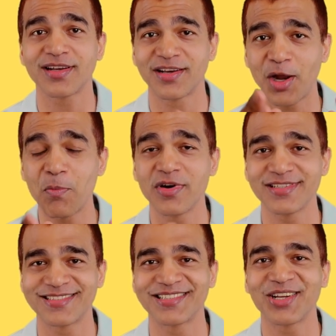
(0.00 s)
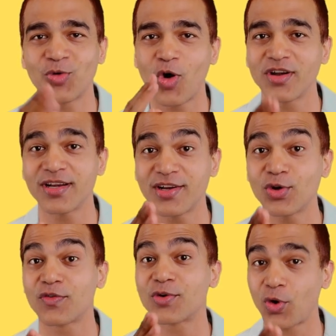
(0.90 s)
numbers, the quantity
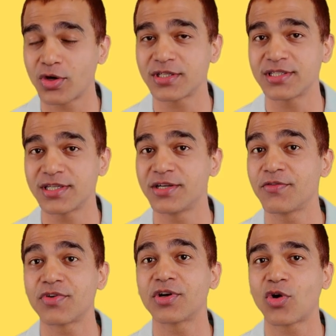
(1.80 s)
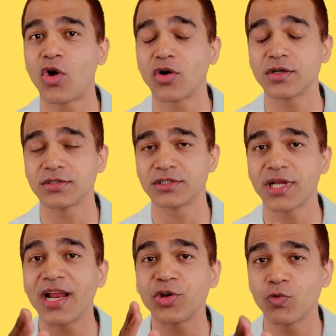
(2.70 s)
of toxins in different organs,
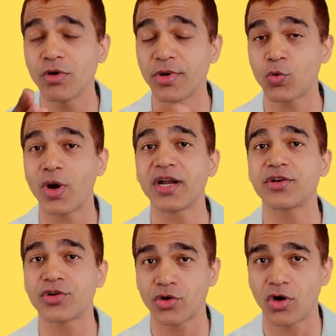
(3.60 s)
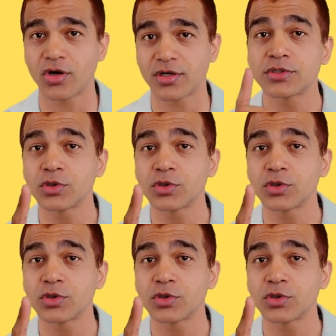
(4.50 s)
and you will be quite shocked.